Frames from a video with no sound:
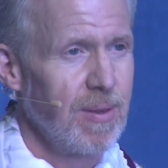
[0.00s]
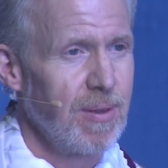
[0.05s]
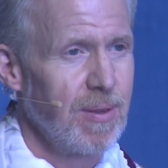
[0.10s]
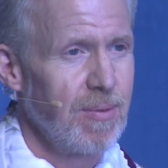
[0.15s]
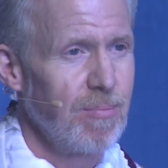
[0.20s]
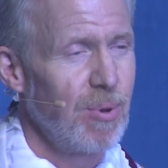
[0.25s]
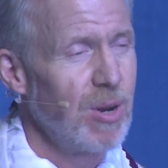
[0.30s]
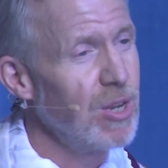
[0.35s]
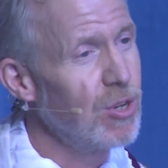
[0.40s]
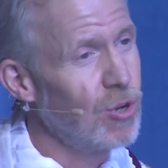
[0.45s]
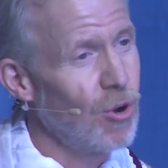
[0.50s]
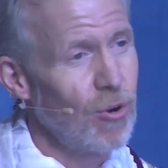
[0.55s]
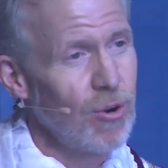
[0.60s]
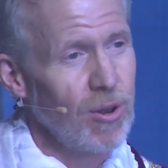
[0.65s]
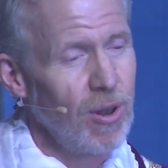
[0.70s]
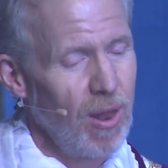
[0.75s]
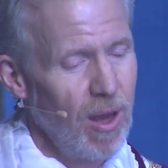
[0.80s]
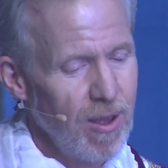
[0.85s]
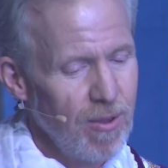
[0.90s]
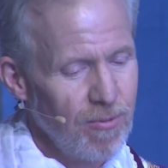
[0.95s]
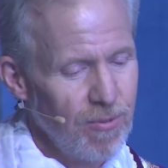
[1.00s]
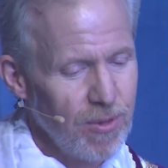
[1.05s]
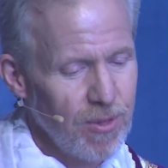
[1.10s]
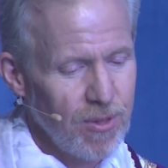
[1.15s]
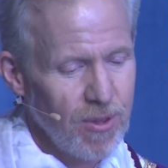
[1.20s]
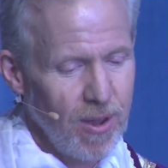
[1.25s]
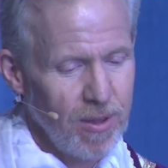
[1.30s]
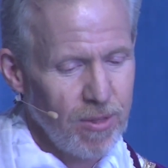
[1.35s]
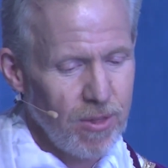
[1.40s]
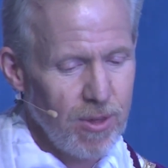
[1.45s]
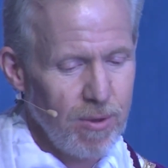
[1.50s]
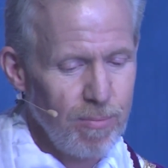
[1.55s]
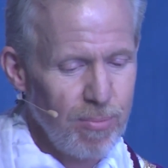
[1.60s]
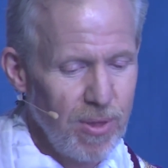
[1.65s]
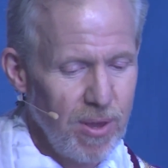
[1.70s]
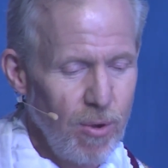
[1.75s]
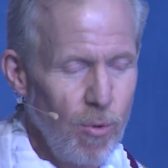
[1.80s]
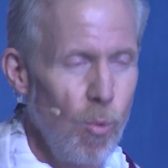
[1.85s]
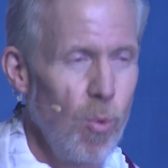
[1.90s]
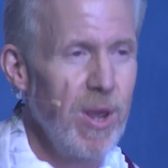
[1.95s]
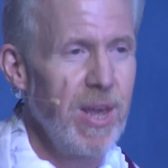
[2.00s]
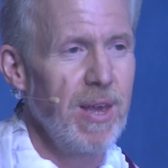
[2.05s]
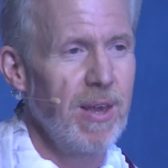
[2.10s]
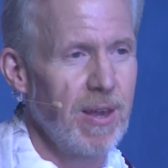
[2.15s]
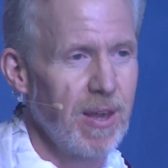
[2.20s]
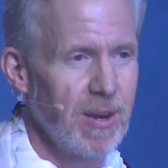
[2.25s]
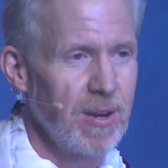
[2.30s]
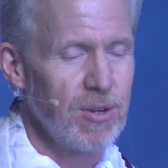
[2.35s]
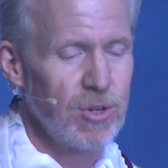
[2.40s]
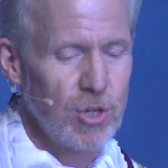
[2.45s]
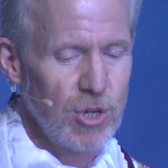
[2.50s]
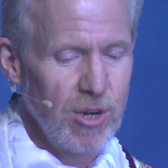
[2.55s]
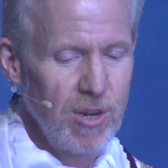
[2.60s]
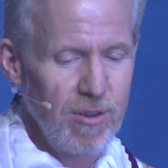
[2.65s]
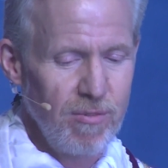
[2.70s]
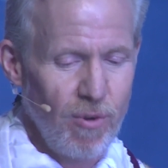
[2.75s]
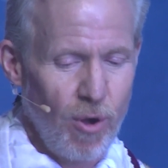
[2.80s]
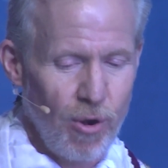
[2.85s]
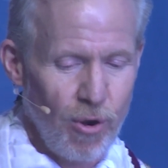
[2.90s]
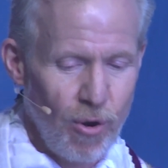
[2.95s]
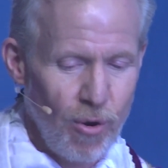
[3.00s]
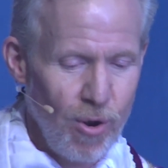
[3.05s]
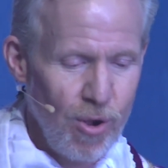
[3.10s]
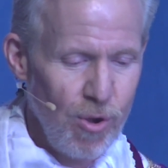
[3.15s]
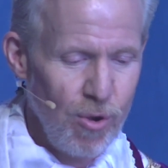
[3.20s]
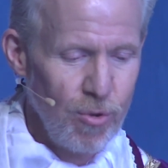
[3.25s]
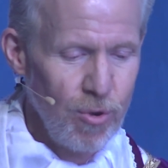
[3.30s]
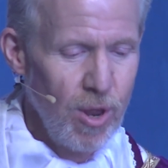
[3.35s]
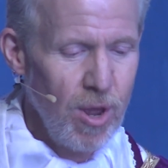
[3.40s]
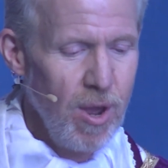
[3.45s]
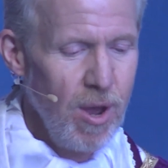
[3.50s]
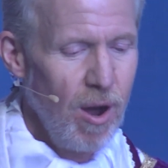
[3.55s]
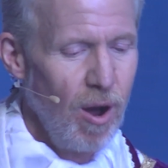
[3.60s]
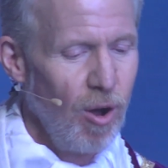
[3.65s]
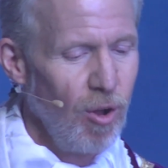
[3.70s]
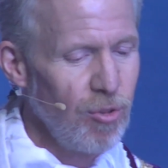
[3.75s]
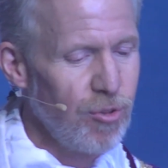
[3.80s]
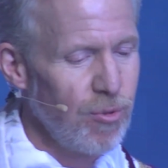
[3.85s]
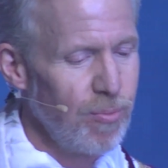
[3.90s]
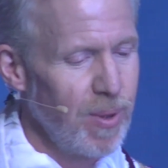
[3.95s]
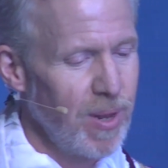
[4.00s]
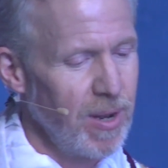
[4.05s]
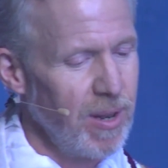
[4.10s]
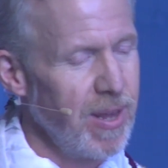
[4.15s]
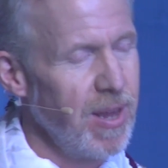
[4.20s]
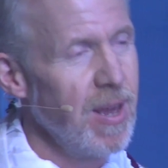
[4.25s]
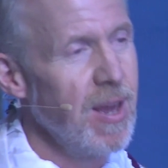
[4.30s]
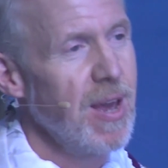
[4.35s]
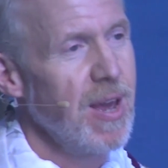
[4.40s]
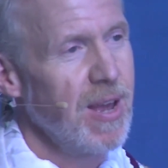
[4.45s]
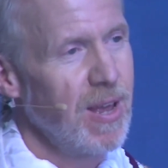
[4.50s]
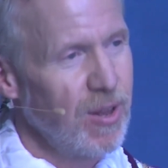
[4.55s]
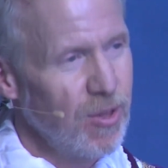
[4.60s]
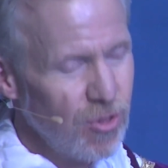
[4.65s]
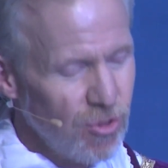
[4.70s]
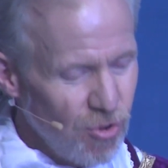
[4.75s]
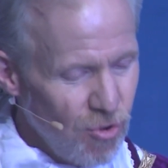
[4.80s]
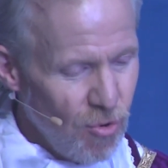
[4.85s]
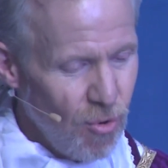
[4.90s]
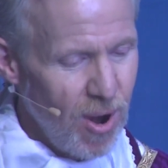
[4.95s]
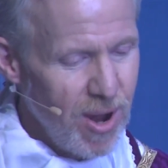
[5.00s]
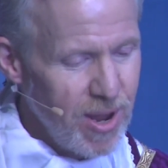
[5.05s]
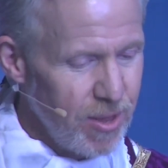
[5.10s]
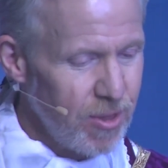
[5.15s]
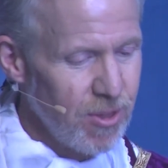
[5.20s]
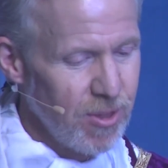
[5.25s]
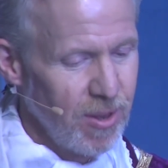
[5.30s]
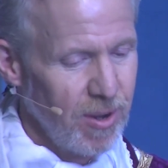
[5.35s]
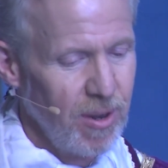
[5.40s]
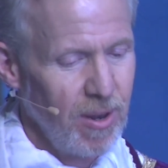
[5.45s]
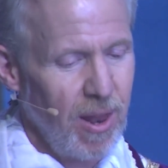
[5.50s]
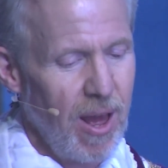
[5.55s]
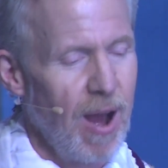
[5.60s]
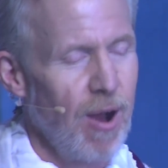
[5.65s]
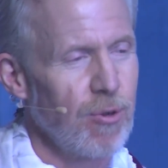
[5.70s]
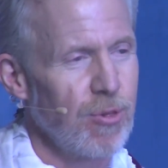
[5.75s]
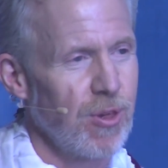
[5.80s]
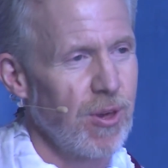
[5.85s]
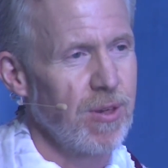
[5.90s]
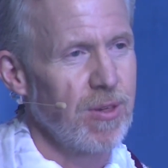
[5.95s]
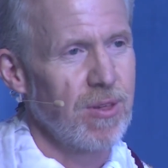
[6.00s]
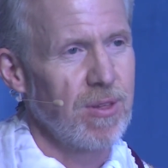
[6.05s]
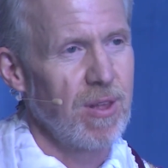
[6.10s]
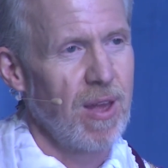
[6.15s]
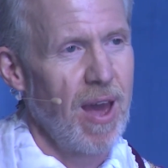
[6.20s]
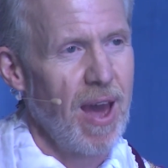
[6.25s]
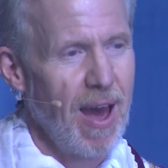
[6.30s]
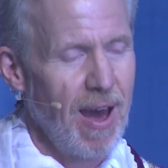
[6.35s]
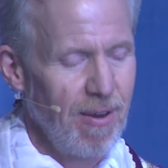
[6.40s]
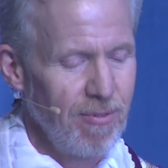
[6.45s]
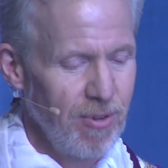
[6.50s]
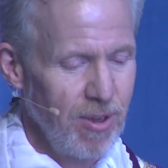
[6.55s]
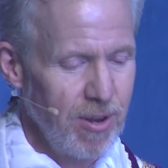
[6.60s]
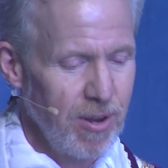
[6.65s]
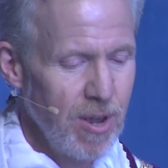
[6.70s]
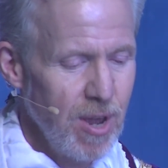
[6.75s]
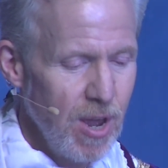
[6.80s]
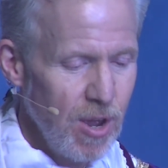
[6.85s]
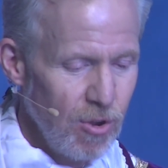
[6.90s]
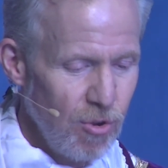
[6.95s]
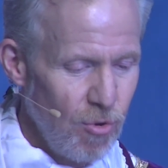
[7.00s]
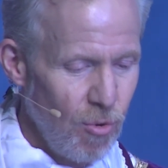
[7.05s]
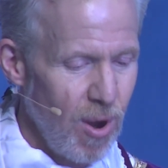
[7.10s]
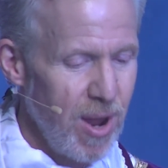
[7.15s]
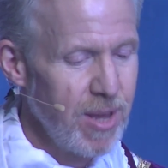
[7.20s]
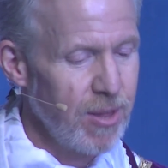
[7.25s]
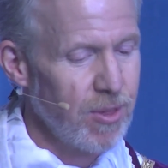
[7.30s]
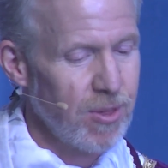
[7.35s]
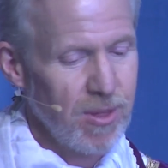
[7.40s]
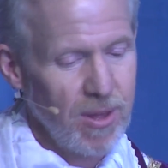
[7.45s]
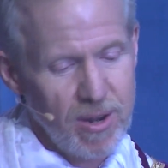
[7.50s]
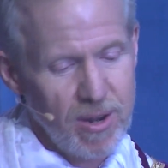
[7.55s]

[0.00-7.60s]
But eternal life is not something we can achieve on our own. Ultimately, it is grace that allows us to have it, grace that